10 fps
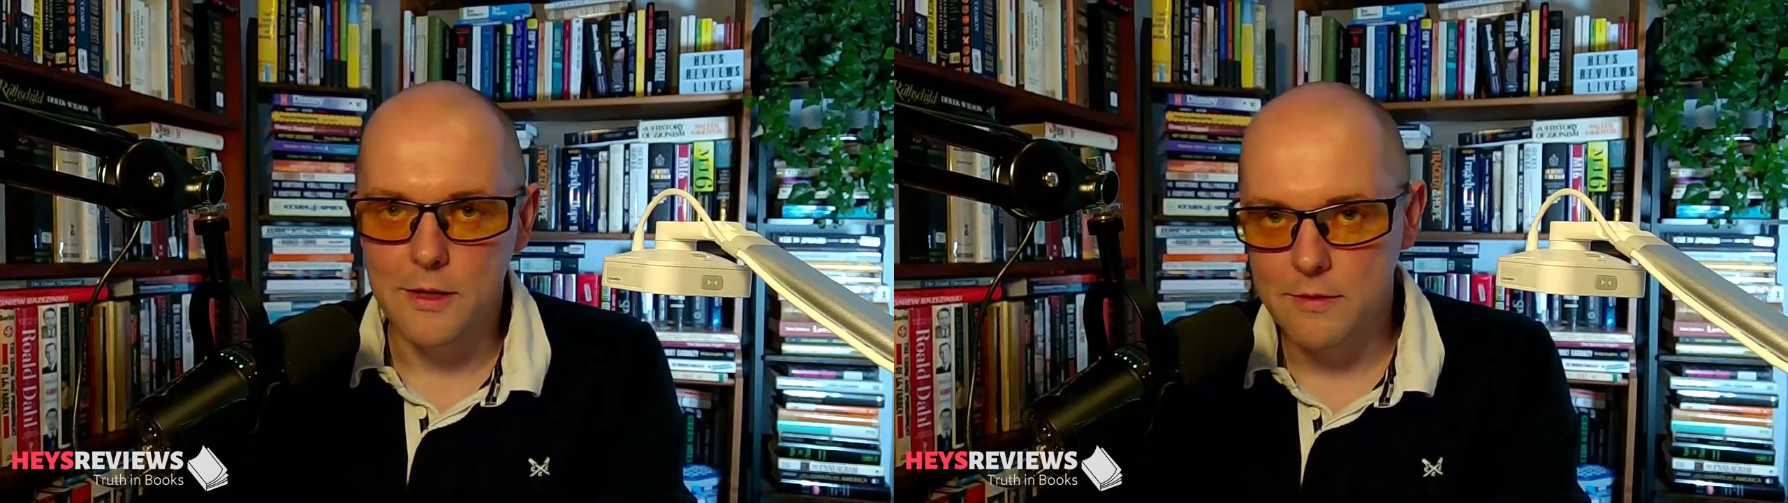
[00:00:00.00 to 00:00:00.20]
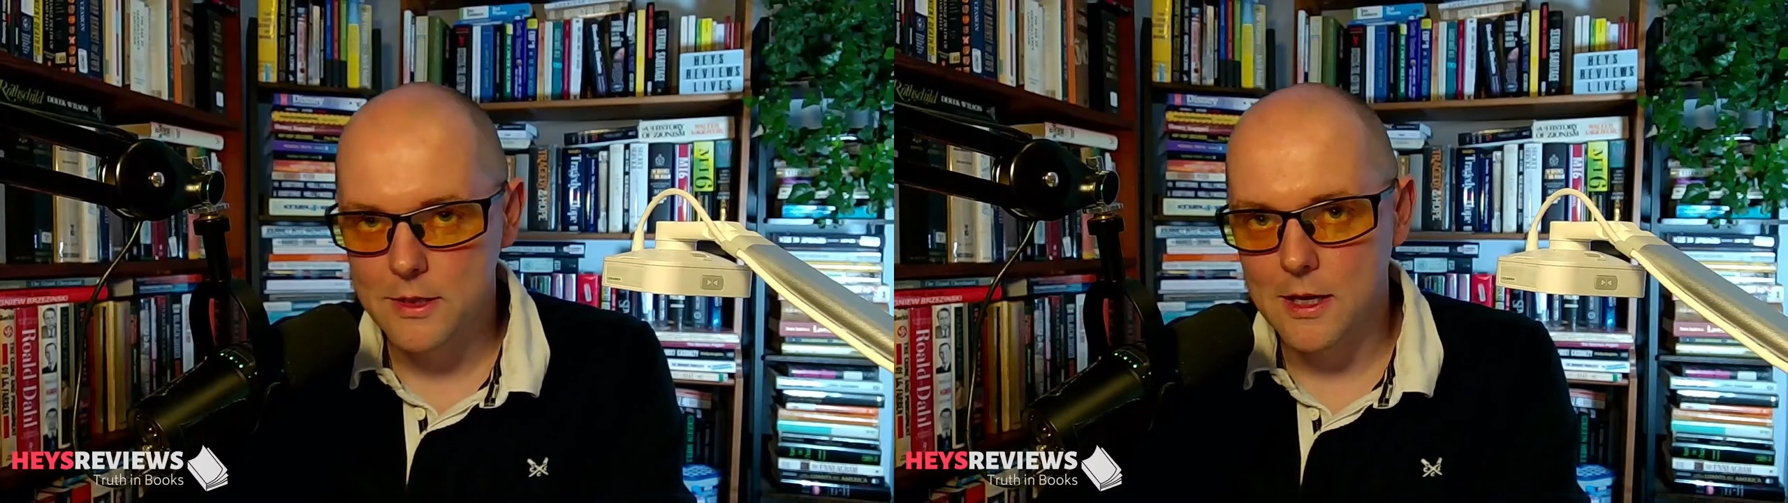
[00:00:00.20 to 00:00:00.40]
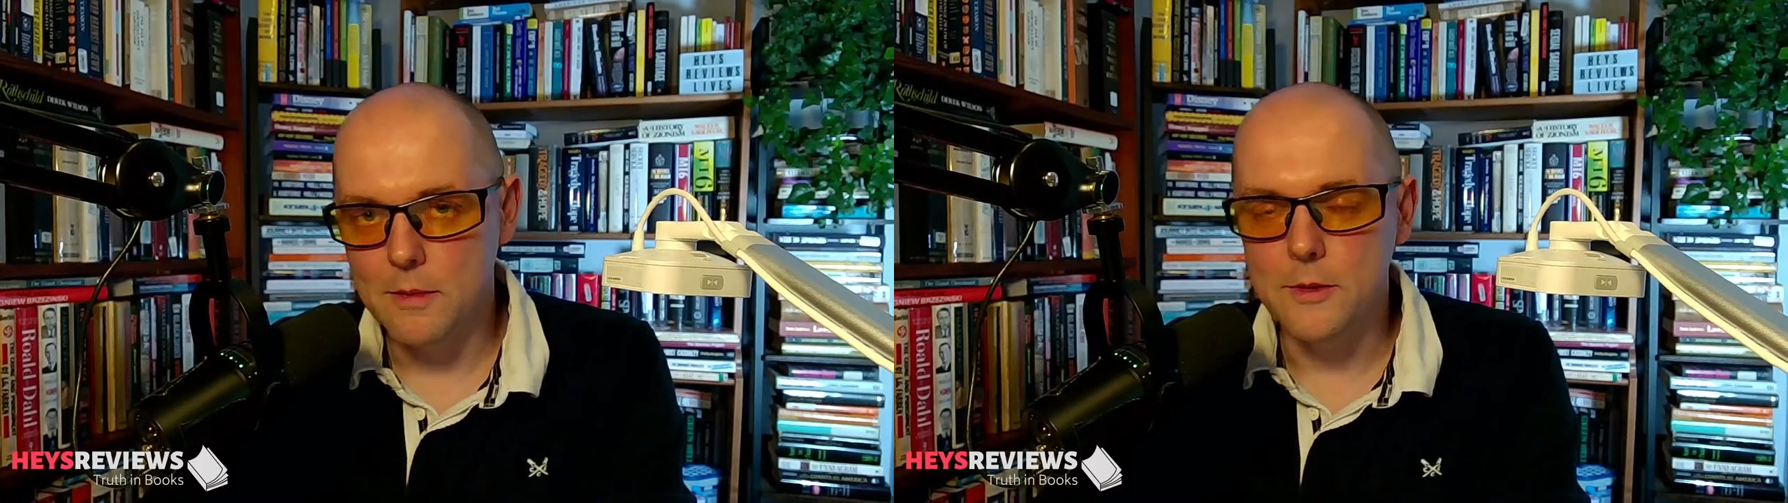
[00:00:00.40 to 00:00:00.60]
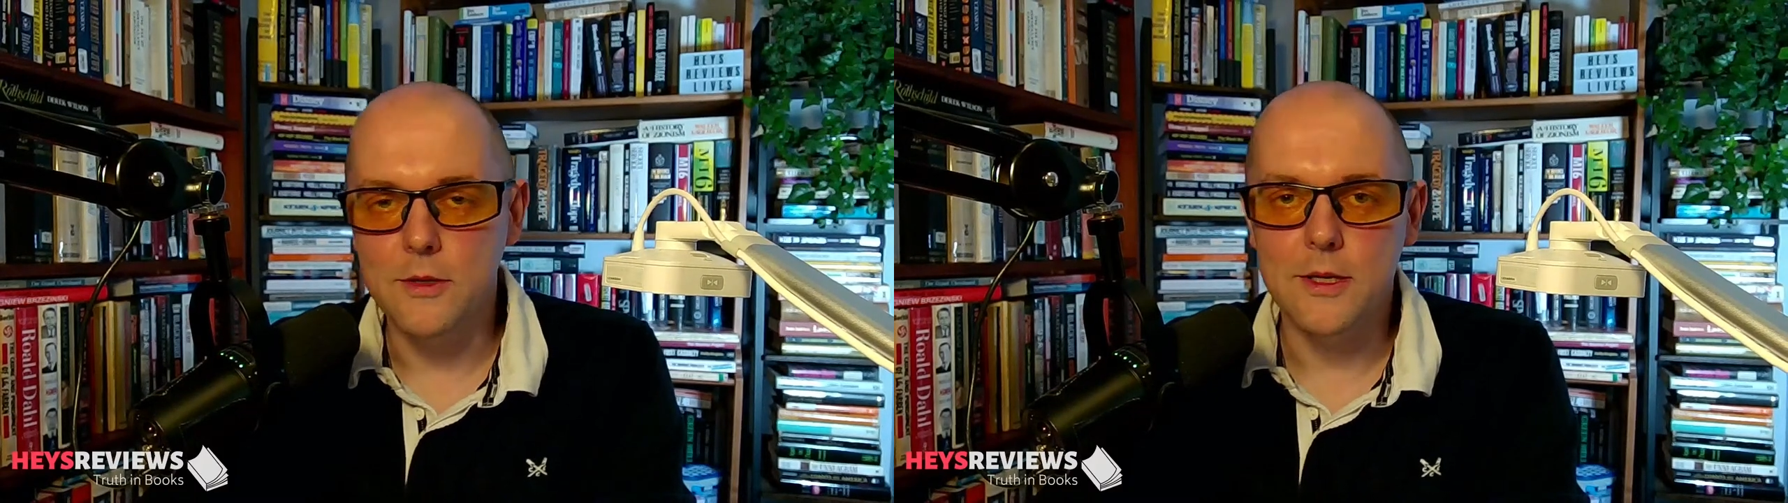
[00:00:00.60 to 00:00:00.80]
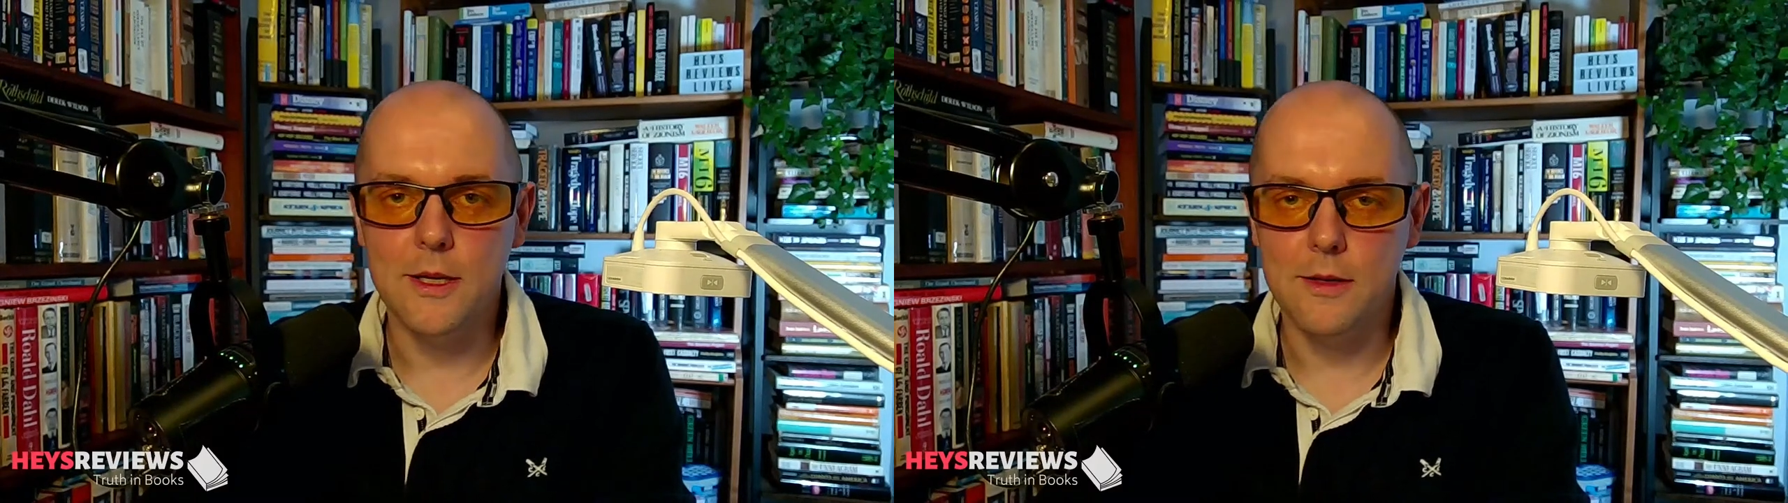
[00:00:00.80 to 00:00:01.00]
different style of
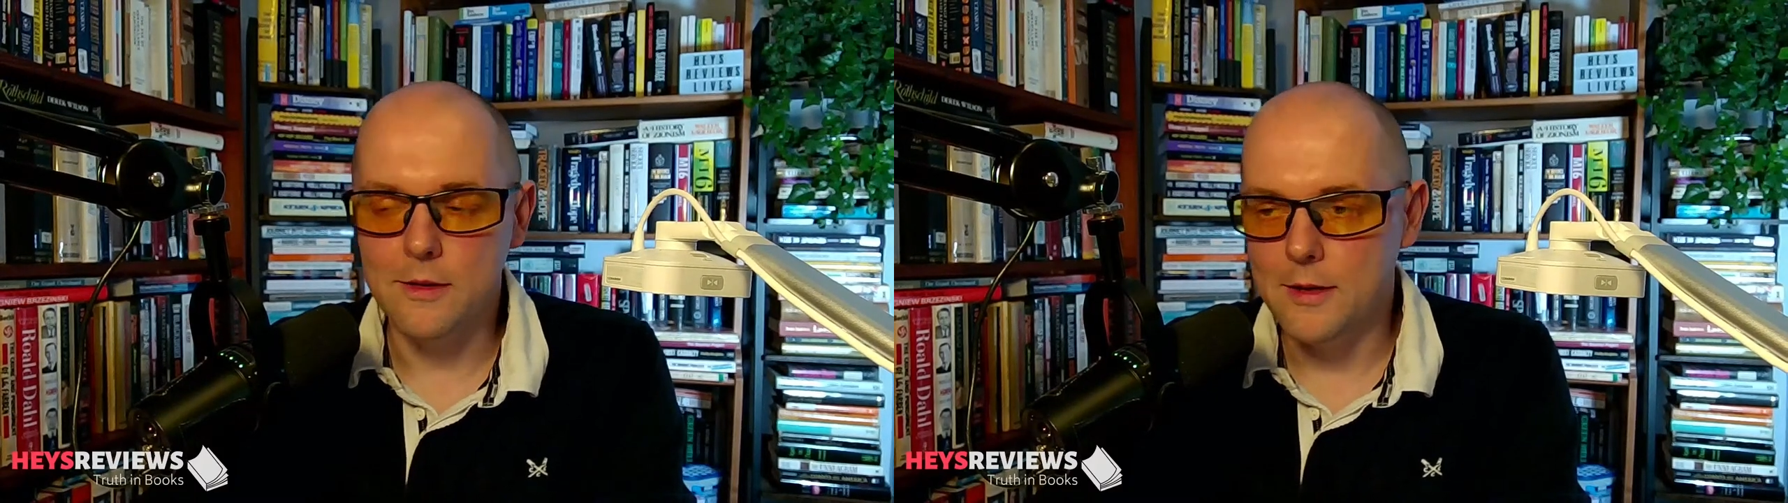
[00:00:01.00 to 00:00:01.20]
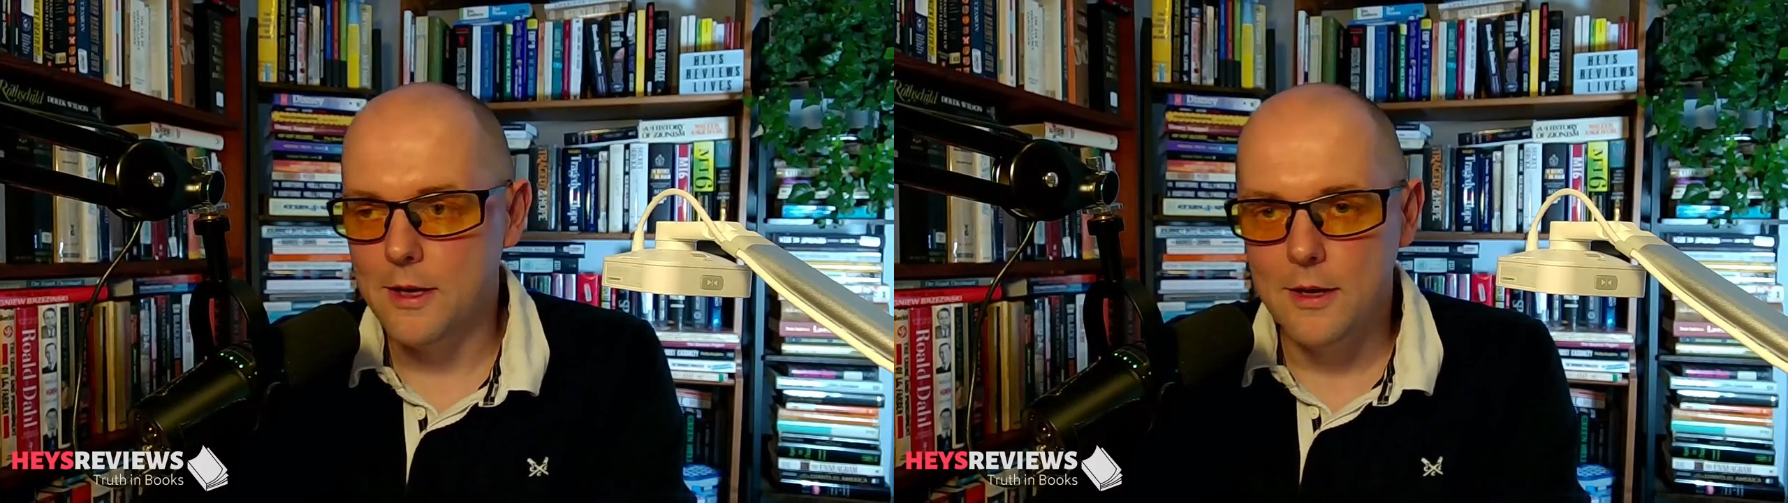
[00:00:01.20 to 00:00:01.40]
music, and